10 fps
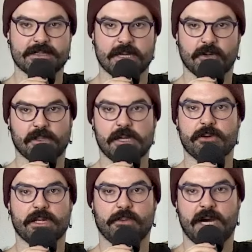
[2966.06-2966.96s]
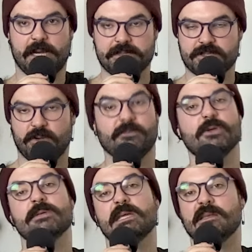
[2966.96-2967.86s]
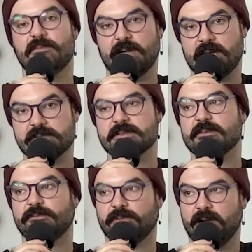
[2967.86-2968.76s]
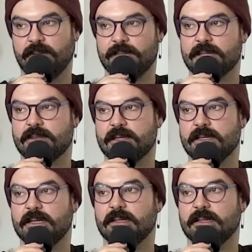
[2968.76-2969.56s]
a Dear Chloe in a while, so if you need advice from the